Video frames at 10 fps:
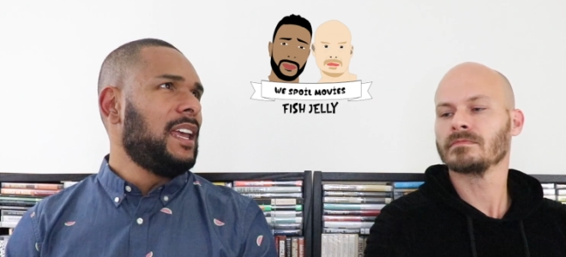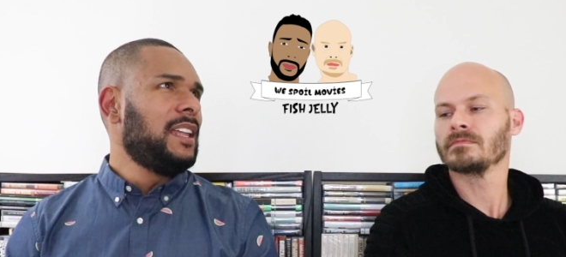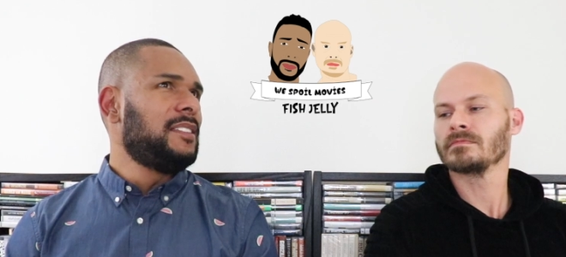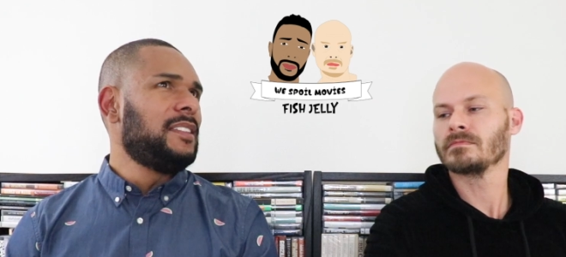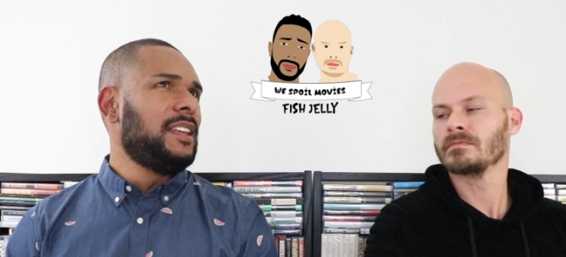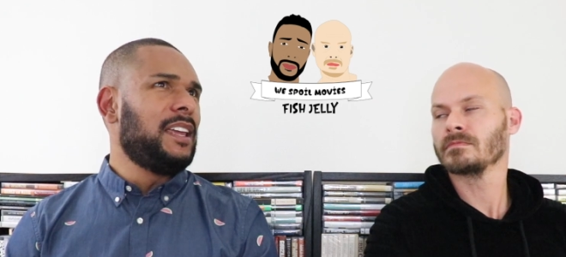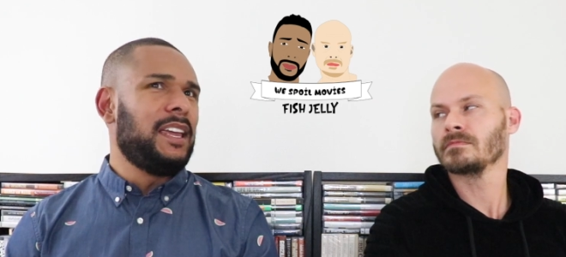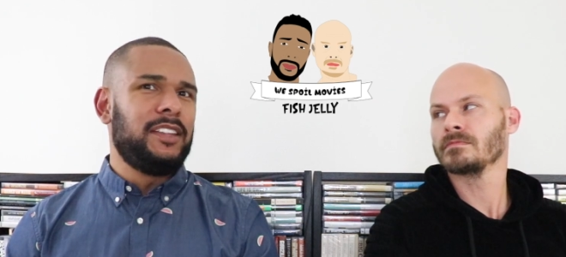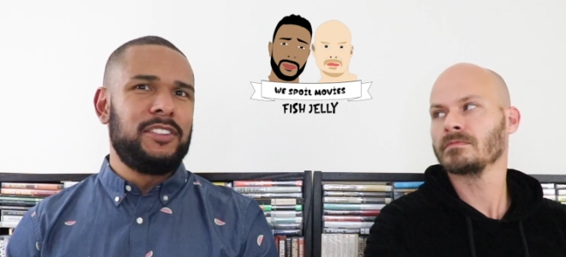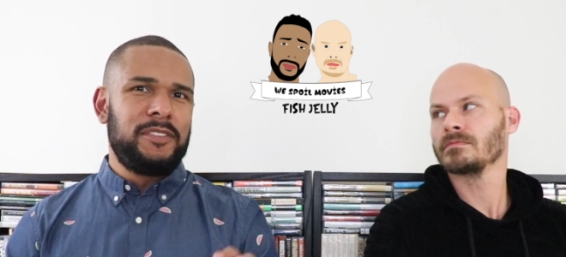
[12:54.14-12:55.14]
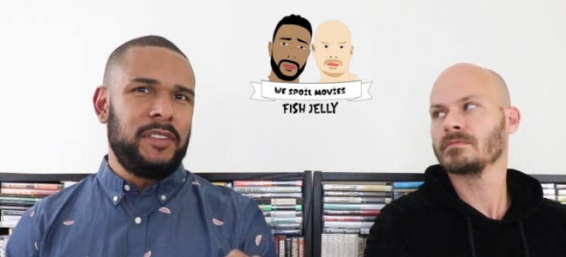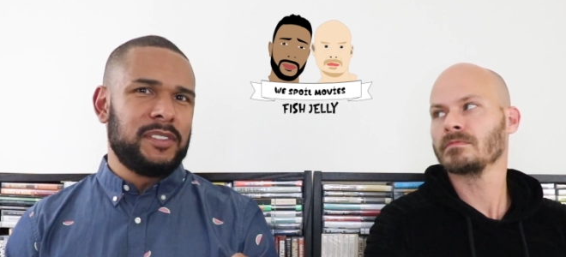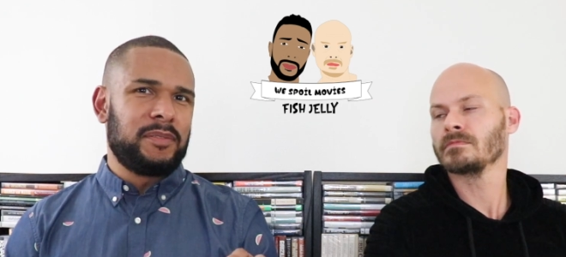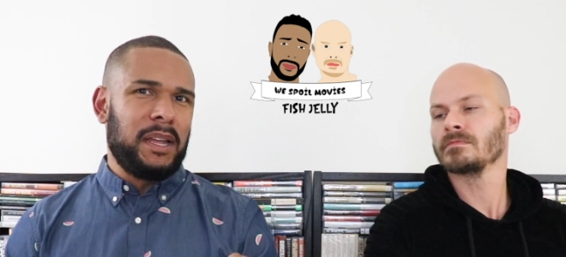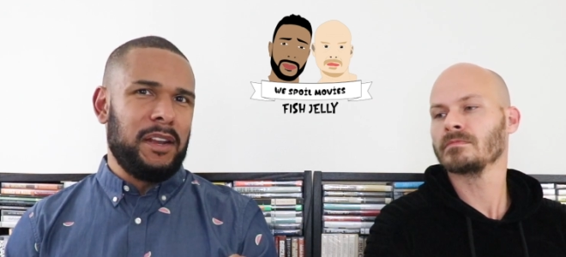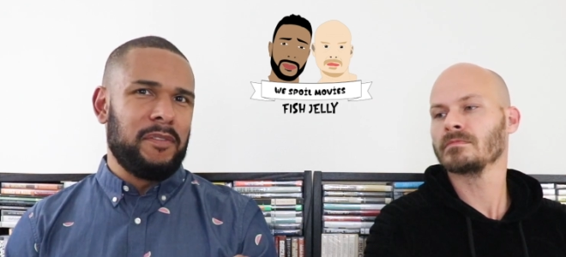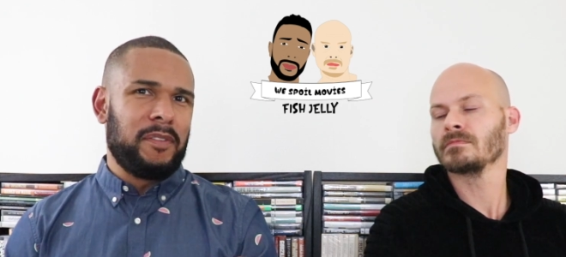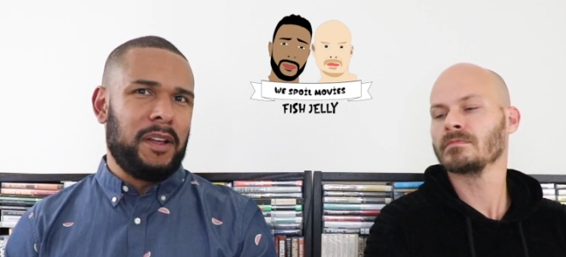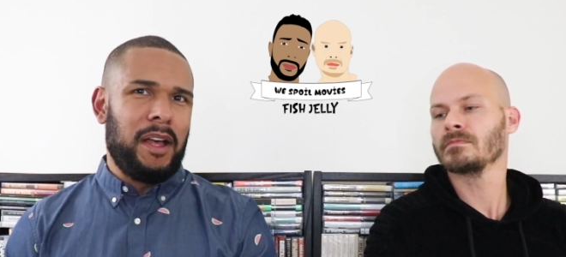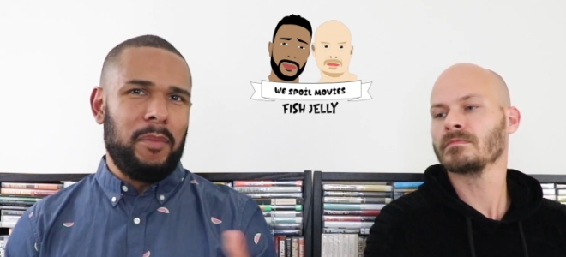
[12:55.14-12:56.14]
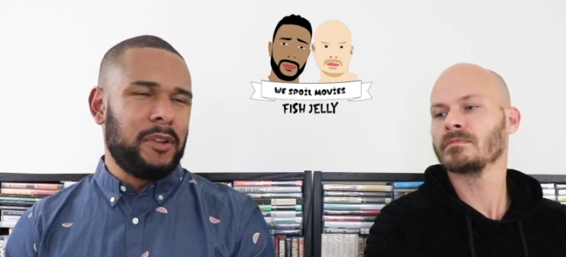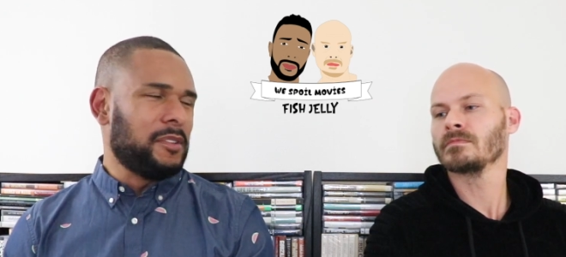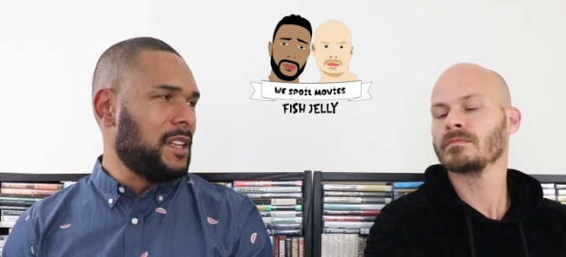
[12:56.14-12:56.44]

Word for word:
Speaker 1: it it just feels kind of comical.